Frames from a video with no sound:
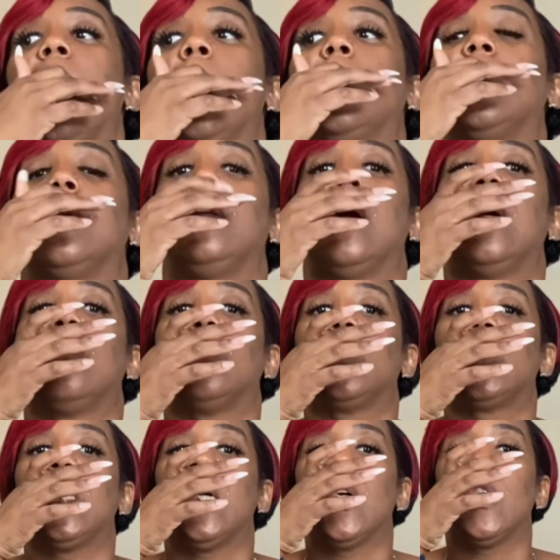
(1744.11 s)
With the dining room
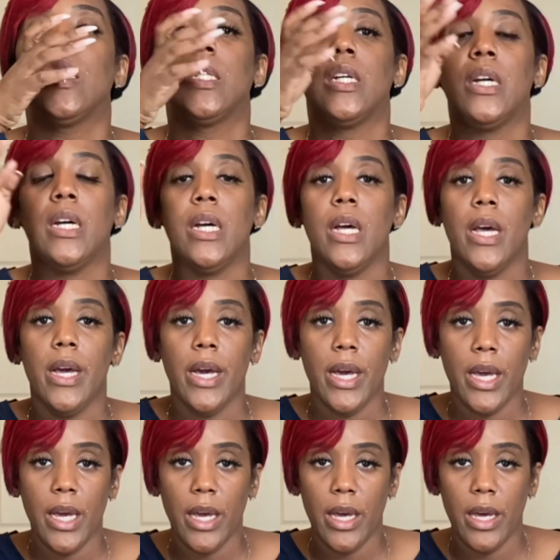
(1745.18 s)
chairs
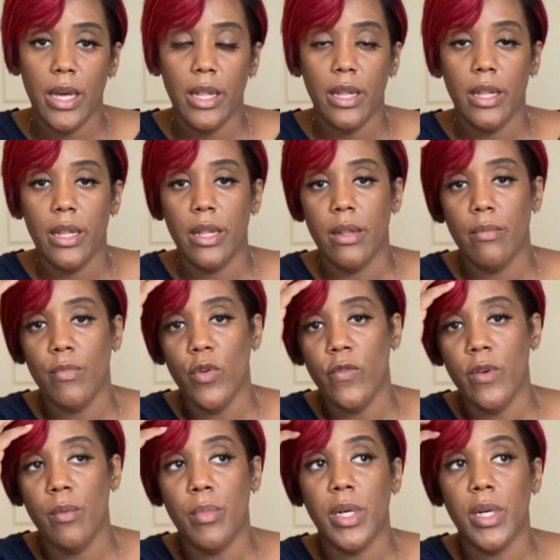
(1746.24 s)
and move it.